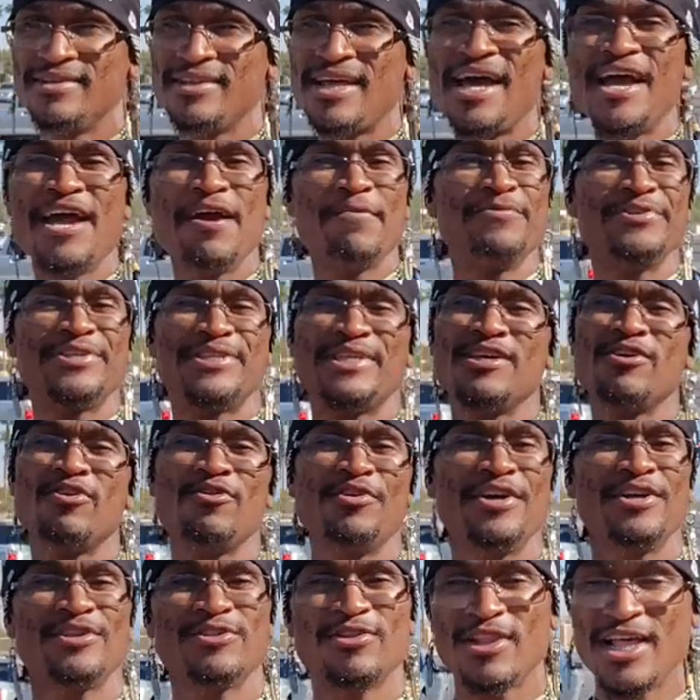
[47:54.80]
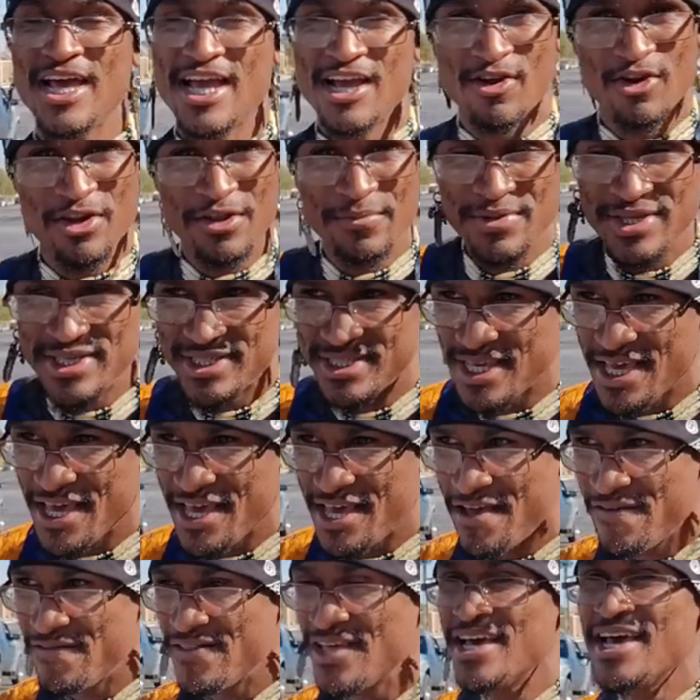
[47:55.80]
Not every single Israelite going to be
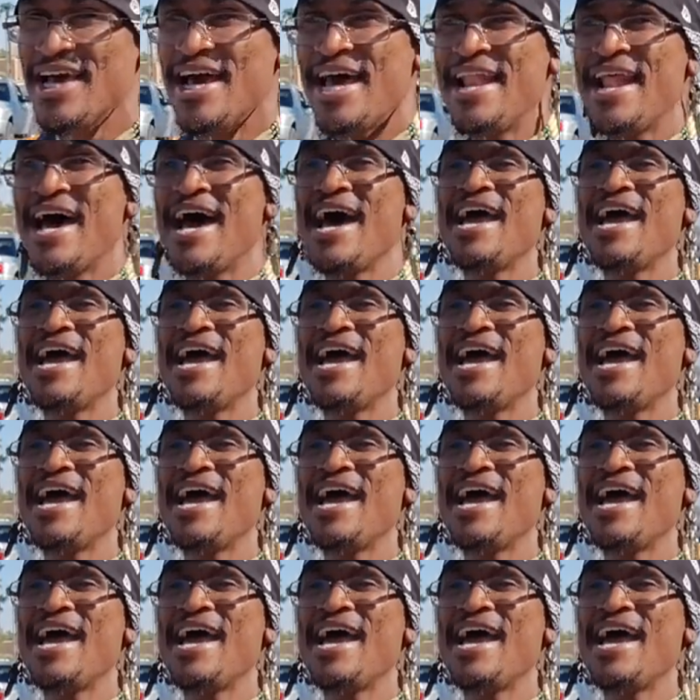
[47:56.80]
saved, and